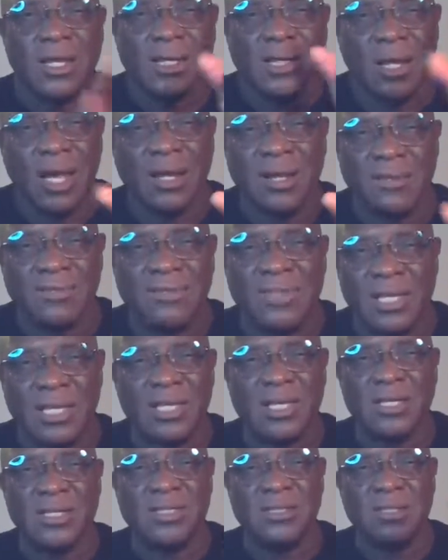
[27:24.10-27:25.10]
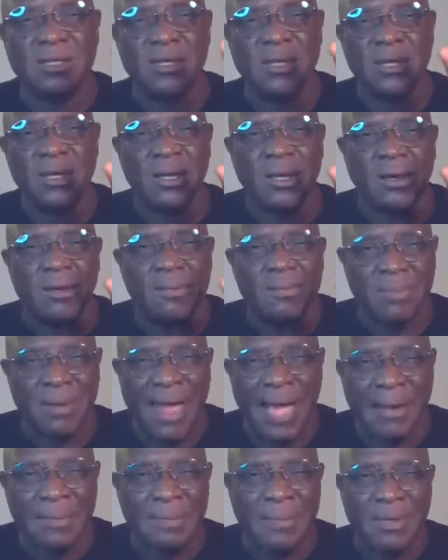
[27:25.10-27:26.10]
none of these
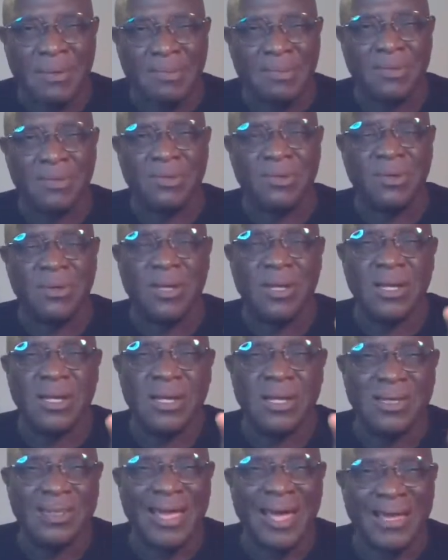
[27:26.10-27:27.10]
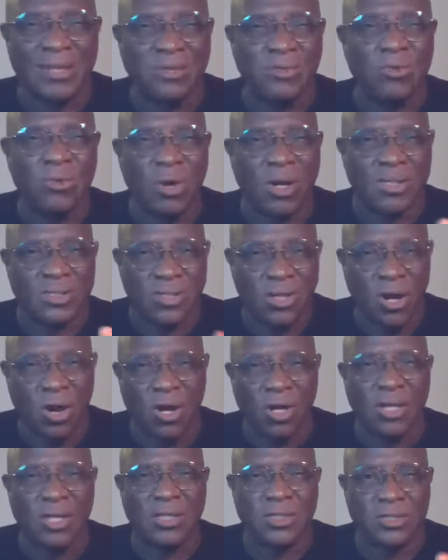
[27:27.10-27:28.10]
black people that you are
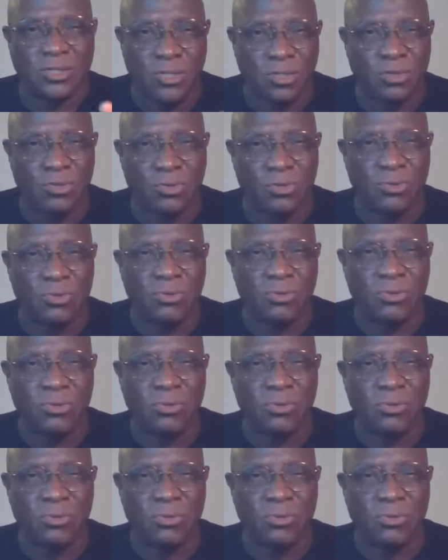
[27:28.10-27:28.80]
talking to